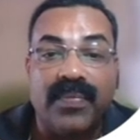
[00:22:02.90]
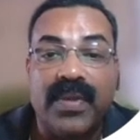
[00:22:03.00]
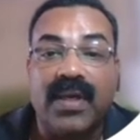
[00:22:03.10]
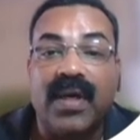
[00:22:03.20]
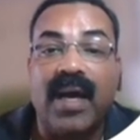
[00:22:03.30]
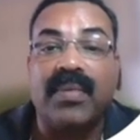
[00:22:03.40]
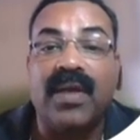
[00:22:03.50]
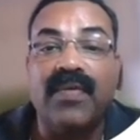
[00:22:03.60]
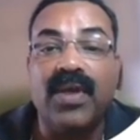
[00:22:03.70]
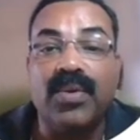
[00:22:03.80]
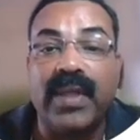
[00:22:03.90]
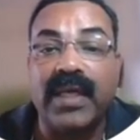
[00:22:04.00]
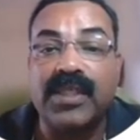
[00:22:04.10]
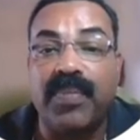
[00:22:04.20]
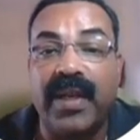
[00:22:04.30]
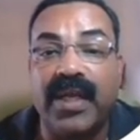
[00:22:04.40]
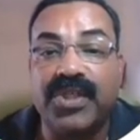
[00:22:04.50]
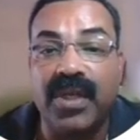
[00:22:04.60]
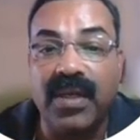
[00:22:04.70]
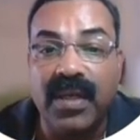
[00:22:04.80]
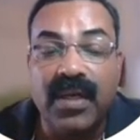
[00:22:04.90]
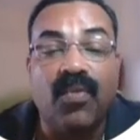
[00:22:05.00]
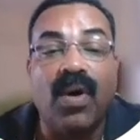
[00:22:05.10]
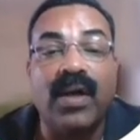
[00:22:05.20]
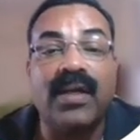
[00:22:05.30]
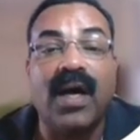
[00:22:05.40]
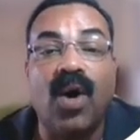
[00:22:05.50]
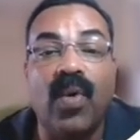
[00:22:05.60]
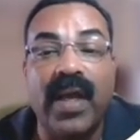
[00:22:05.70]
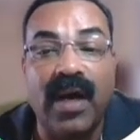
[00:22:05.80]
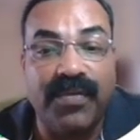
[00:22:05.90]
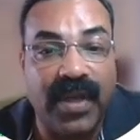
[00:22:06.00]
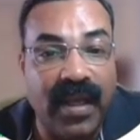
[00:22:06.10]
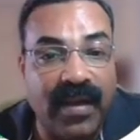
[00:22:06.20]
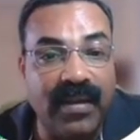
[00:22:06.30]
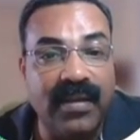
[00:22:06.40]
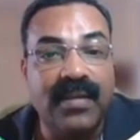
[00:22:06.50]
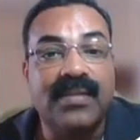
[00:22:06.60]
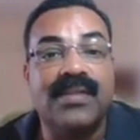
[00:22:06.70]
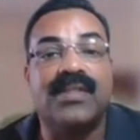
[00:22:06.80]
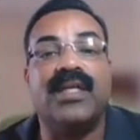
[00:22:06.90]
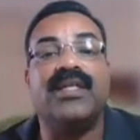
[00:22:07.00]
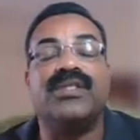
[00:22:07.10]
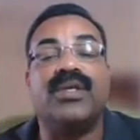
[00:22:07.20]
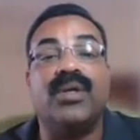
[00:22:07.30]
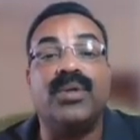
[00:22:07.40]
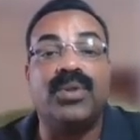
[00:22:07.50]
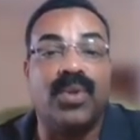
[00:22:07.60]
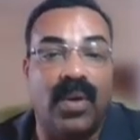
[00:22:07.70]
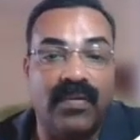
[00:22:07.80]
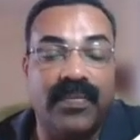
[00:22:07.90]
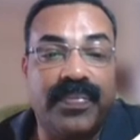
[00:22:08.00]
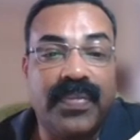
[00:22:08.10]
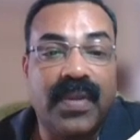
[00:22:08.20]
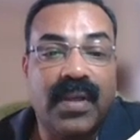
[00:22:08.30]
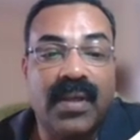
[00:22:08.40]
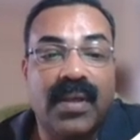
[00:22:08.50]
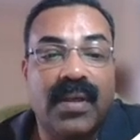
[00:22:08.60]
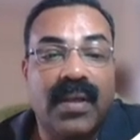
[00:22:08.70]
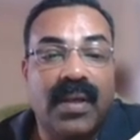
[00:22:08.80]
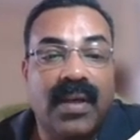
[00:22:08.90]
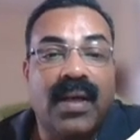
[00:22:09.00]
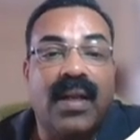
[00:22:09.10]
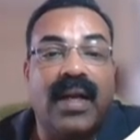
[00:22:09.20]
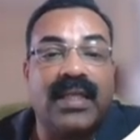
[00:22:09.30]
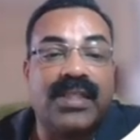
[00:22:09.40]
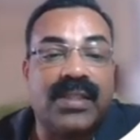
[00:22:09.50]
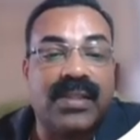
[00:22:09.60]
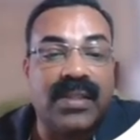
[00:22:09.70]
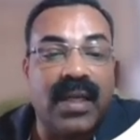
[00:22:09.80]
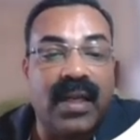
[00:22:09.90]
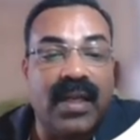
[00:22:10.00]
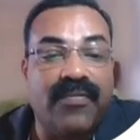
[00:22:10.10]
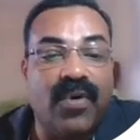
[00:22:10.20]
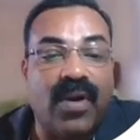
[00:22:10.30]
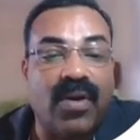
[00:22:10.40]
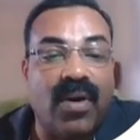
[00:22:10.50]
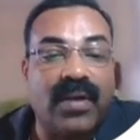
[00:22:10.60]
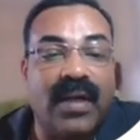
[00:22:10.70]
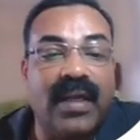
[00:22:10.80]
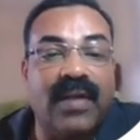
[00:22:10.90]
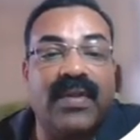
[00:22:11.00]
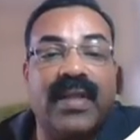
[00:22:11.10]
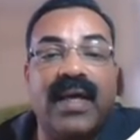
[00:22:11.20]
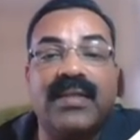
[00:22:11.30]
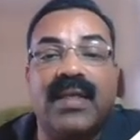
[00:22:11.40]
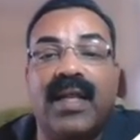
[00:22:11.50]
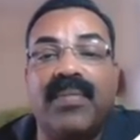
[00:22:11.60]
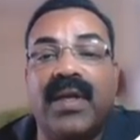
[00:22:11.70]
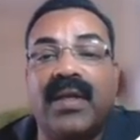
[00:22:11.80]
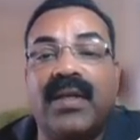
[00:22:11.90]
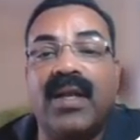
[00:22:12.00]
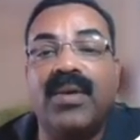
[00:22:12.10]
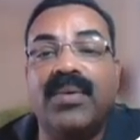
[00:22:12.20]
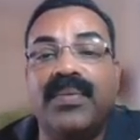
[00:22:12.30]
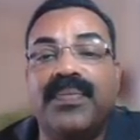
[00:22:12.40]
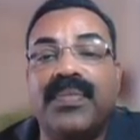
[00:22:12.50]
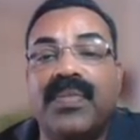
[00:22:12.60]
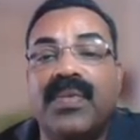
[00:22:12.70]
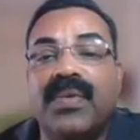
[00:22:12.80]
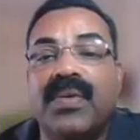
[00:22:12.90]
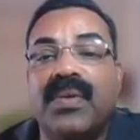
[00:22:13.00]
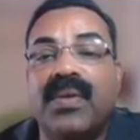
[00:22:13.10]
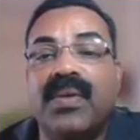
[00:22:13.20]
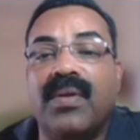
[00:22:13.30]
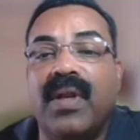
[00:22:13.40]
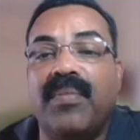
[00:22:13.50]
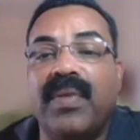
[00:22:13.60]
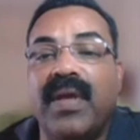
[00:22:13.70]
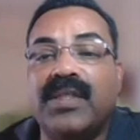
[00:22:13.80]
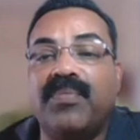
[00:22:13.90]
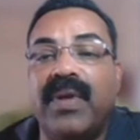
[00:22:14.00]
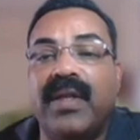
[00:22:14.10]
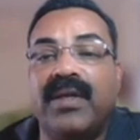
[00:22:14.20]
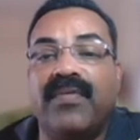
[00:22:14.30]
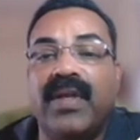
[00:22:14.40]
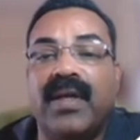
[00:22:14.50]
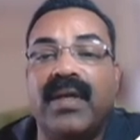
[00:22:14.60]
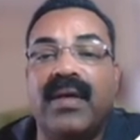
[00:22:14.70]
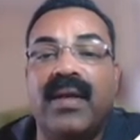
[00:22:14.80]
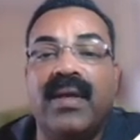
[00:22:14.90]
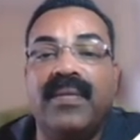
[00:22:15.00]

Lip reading: I am giving you the explanation how I have taken z is equal to 12. Let us, if you are not clear with that, let me tell you, let me explain it very clearly.